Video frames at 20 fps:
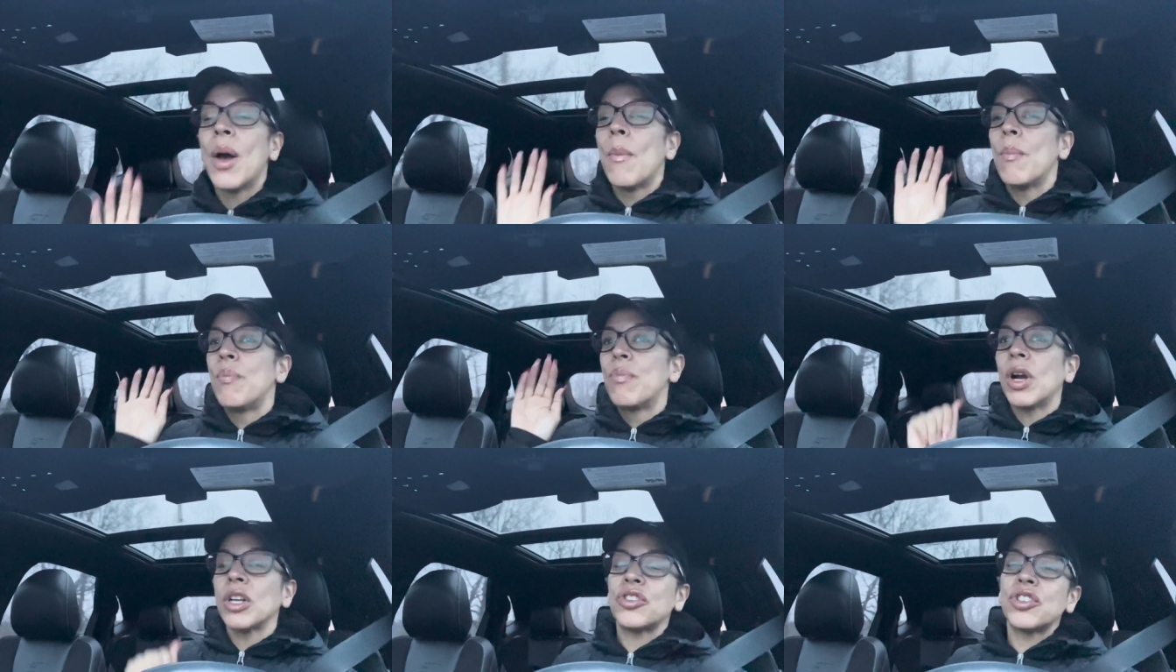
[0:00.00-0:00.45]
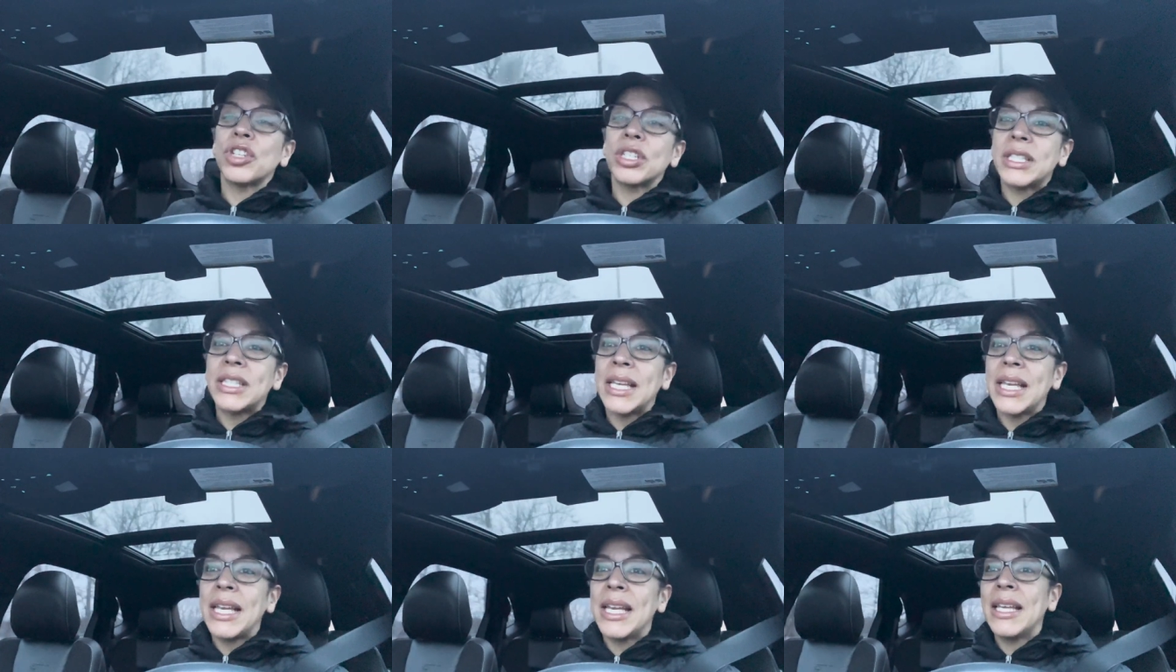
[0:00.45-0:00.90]
brush your
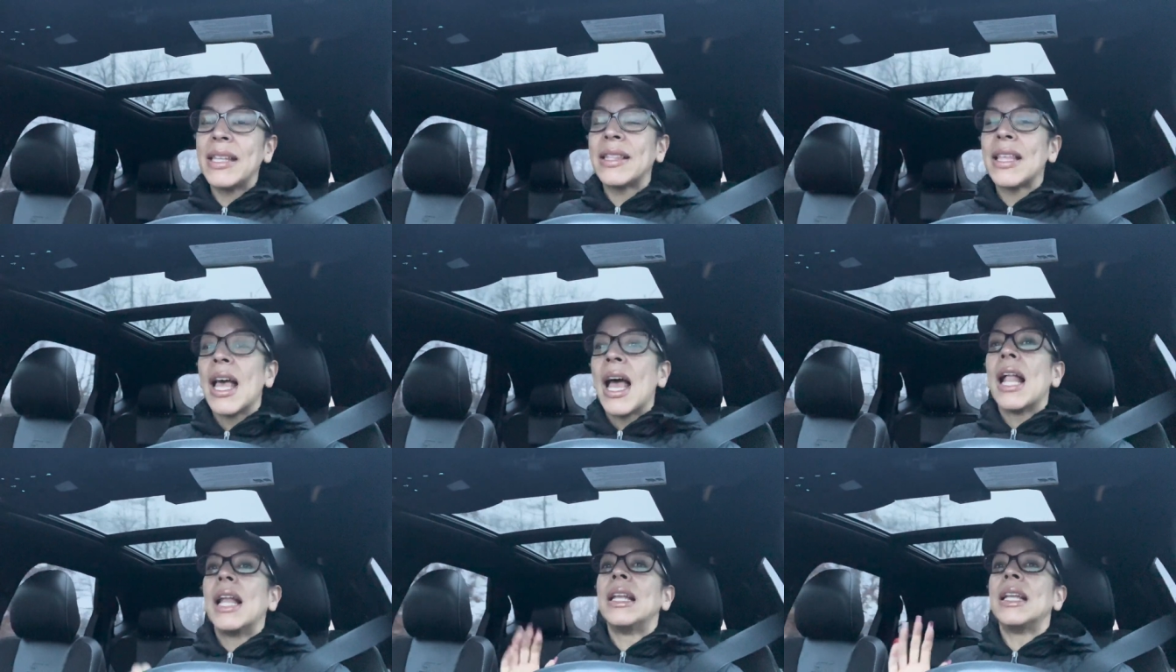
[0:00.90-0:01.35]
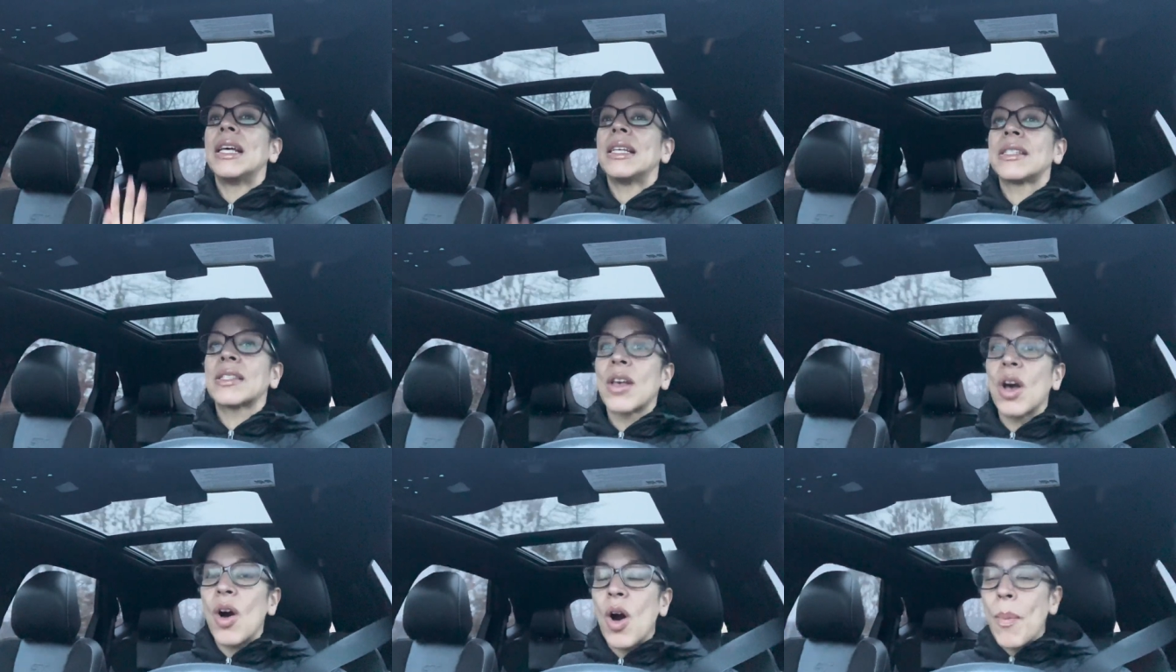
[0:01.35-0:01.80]
teeth,
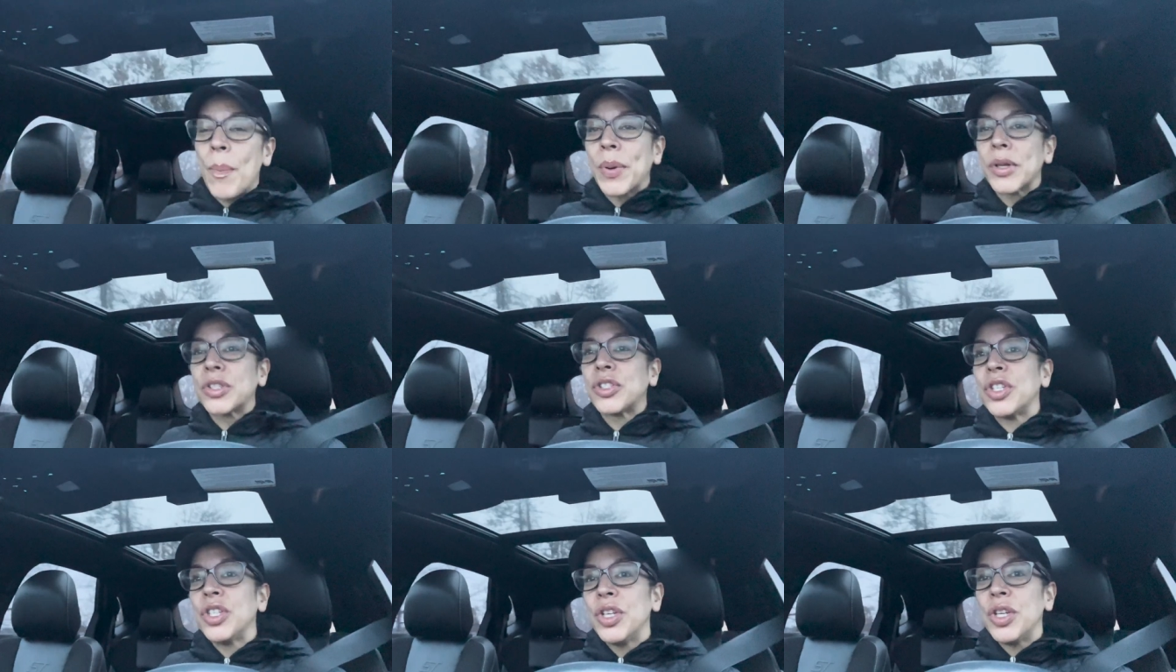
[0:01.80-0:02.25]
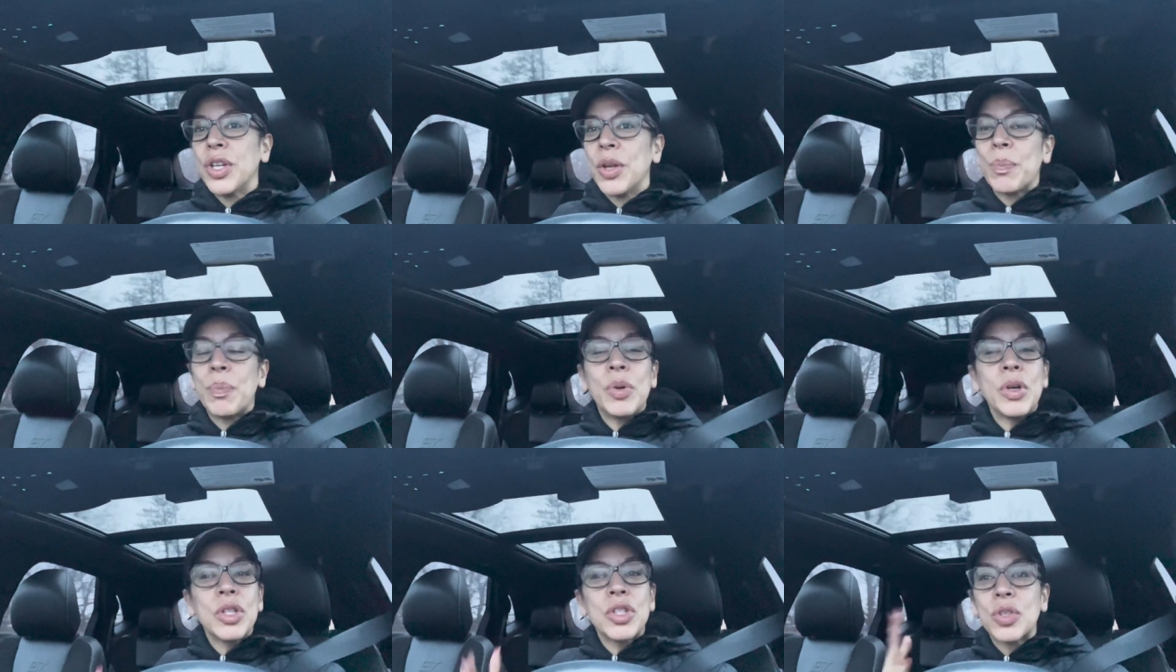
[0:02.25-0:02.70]
let's go, put your
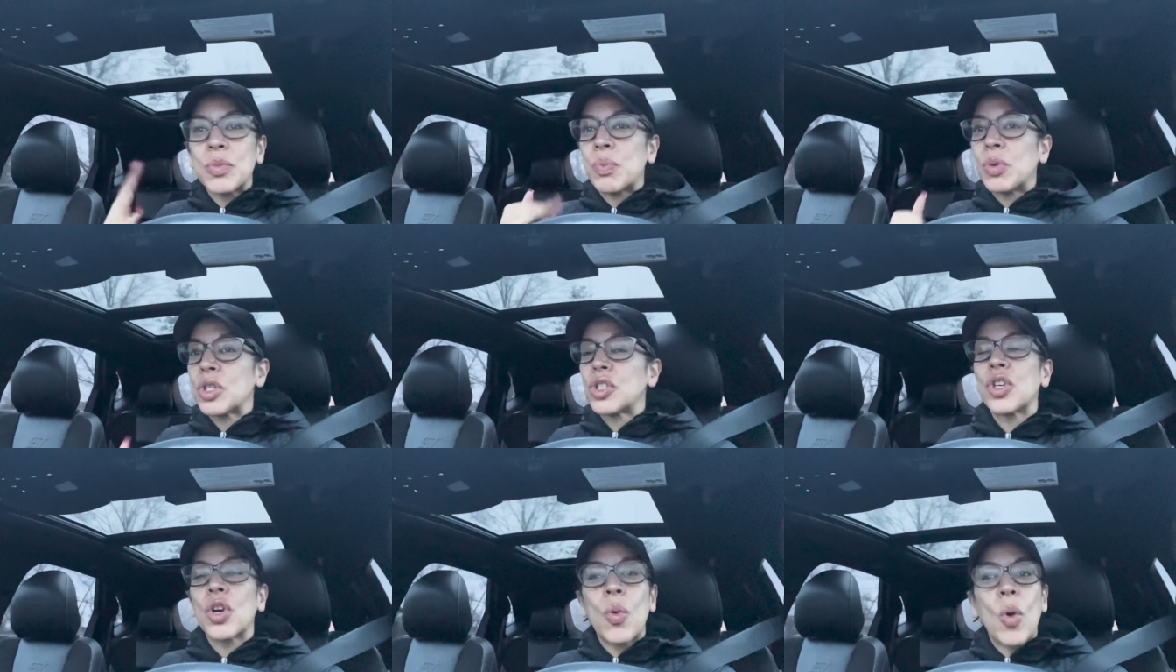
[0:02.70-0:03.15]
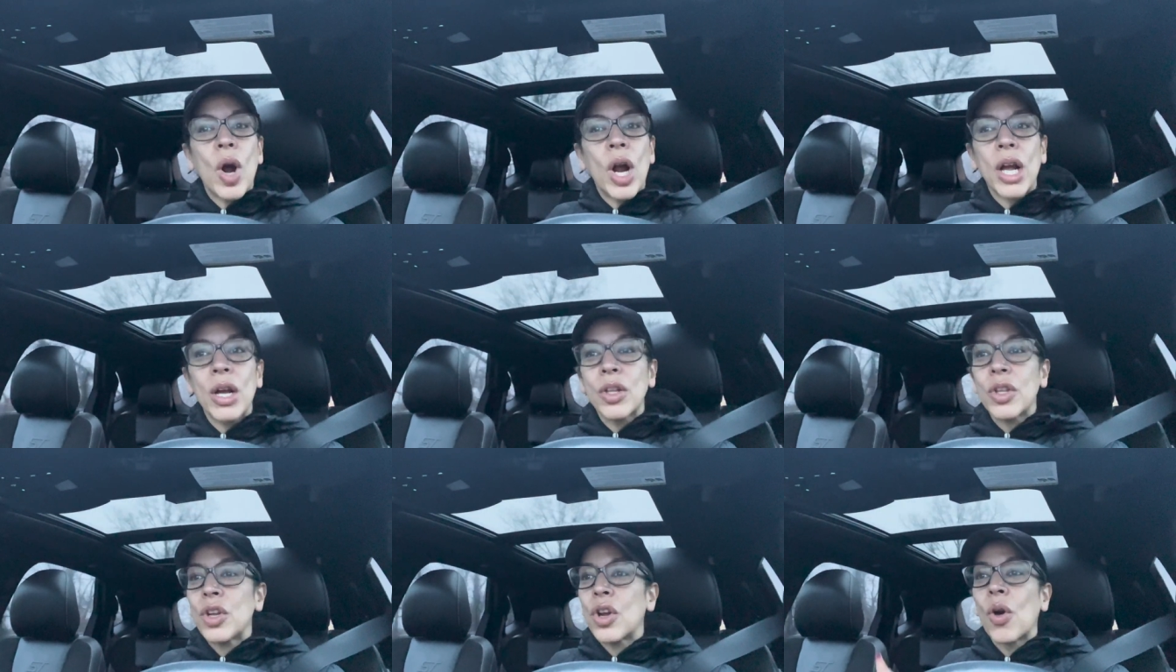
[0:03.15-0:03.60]
put put your work
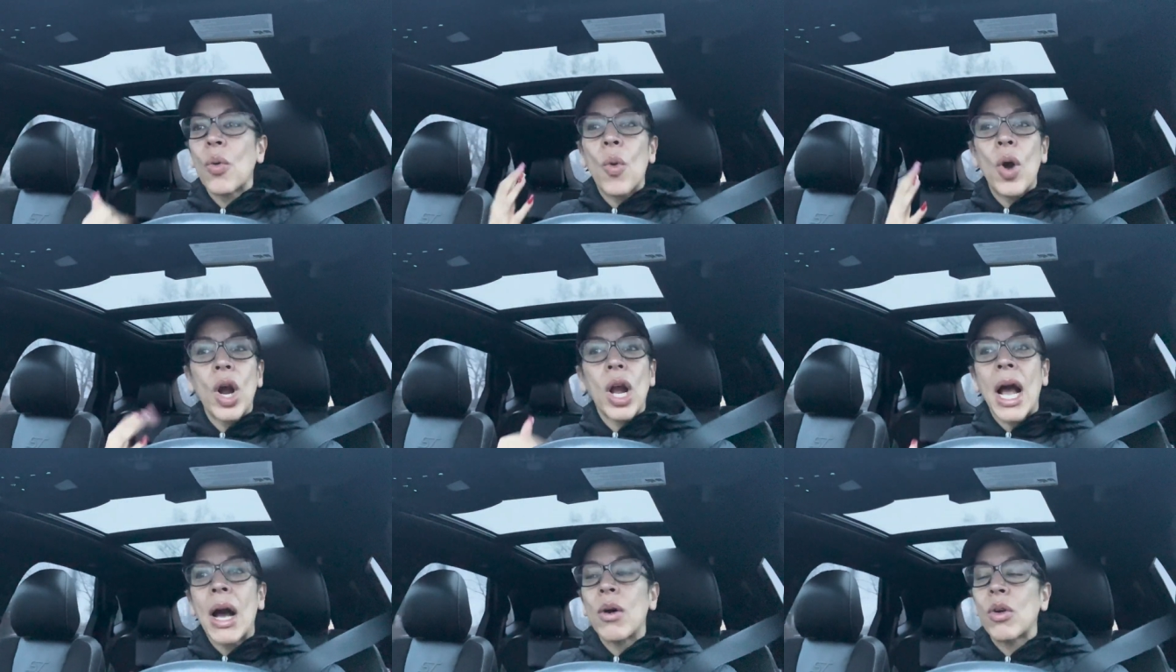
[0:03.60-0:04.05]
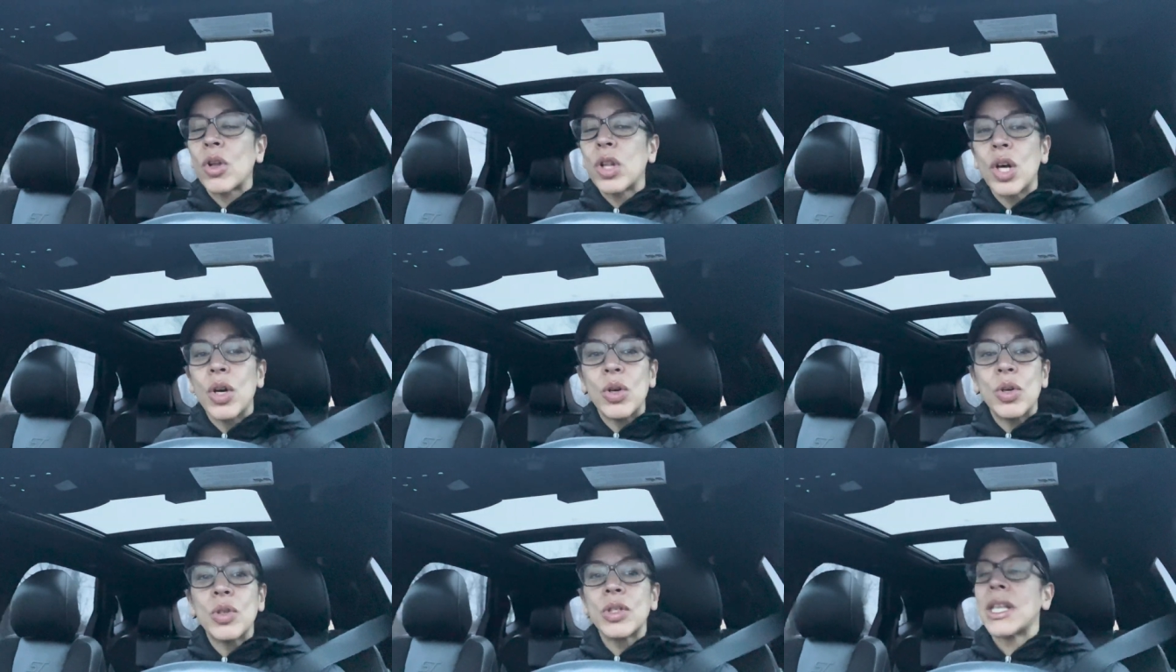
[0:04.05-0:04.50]
your workout
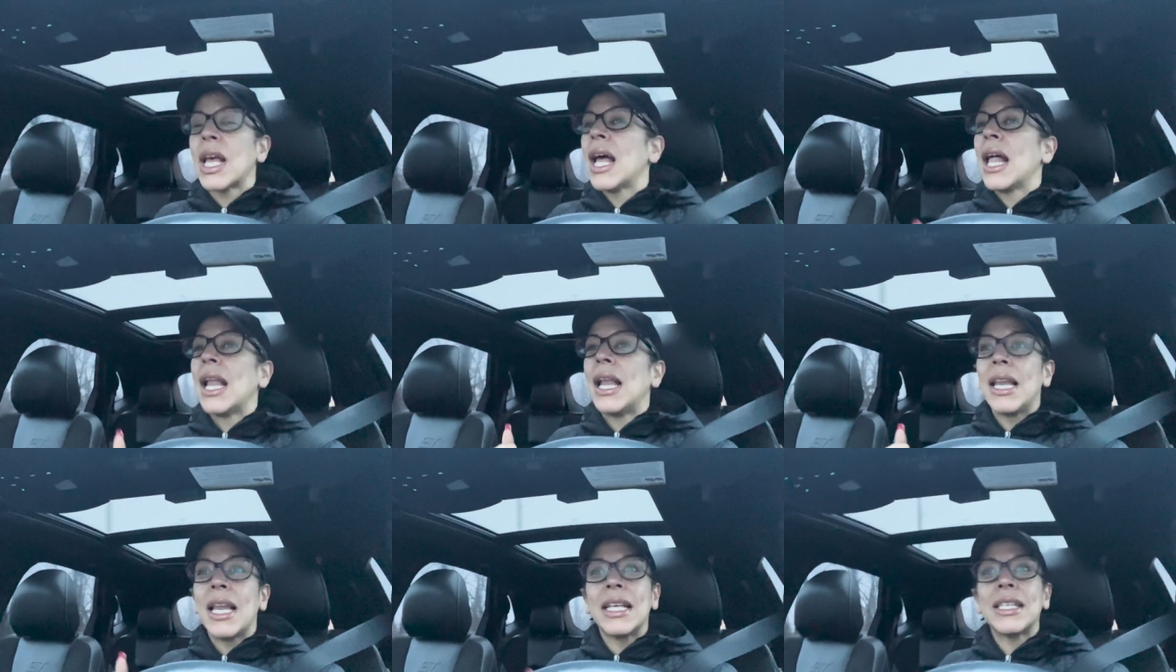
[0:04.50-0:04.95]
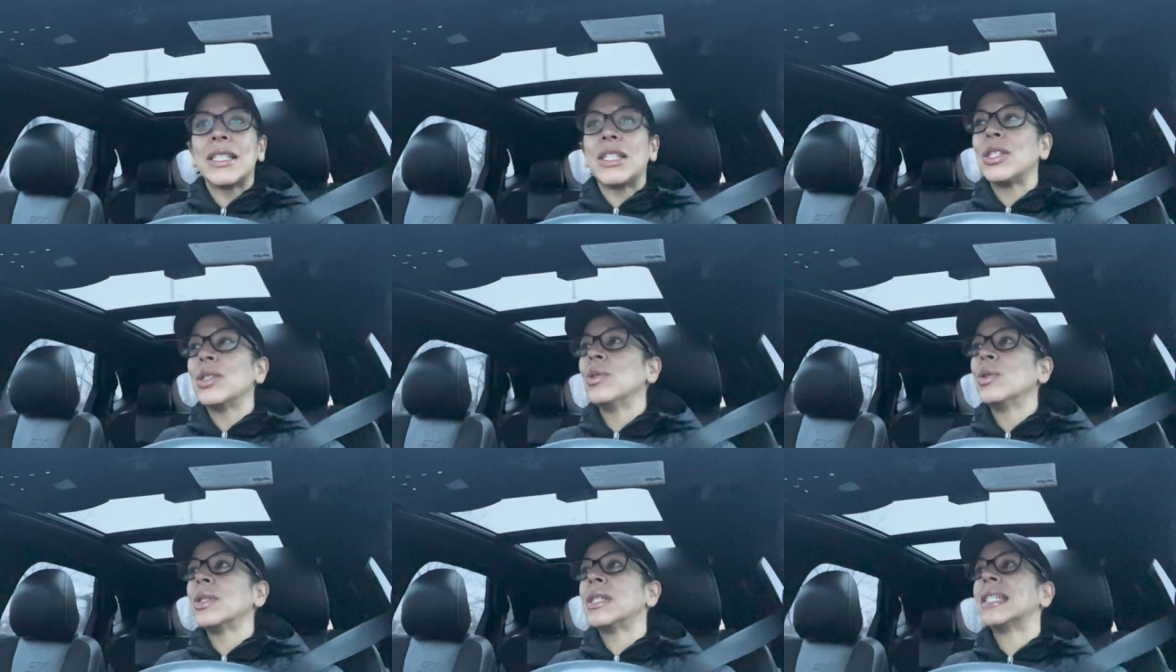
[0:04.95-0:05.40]
clothes. Let's
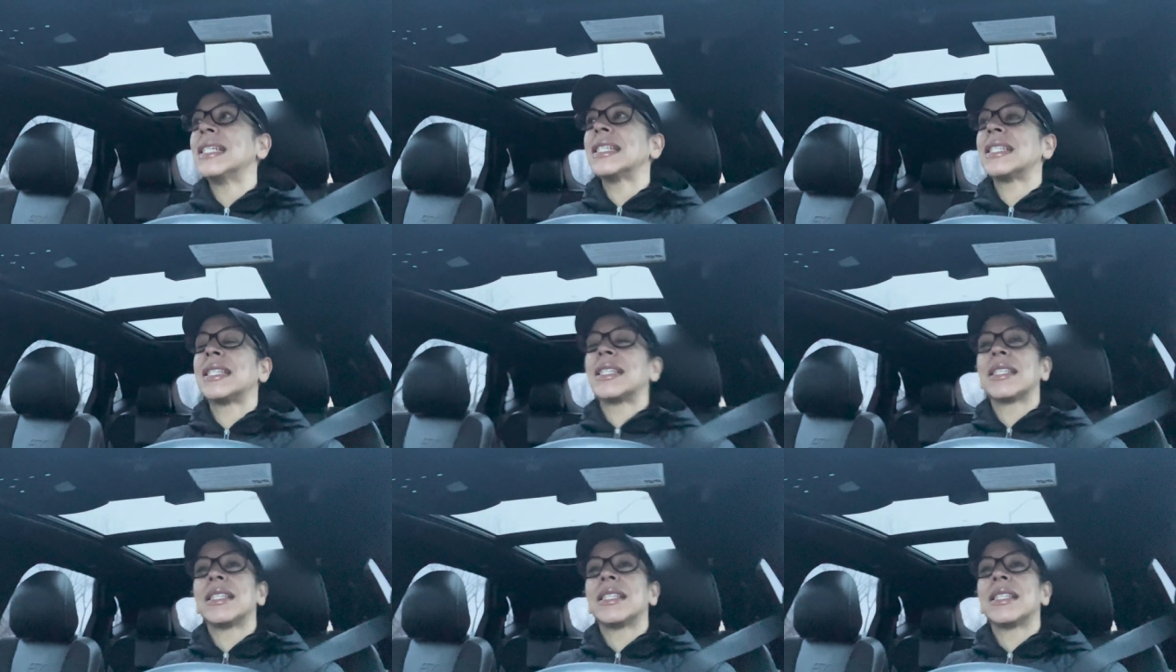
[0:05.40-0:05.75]
do this.